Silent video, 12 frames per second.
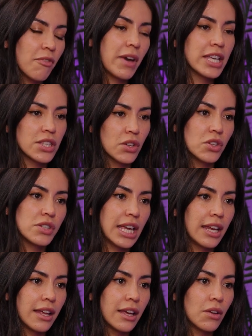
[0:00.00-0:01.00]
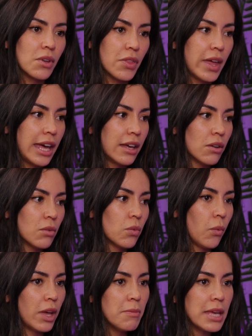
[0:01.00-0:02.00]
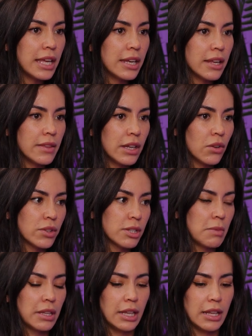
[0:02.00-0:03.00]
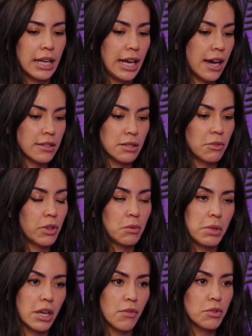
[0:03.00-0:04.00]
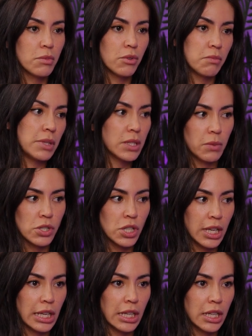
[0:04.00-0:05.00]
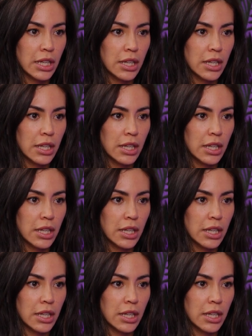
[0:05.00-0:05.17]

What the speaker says: my solo dating with, like, women, and then ultimately, like, asked him if he would be comfortable with me switching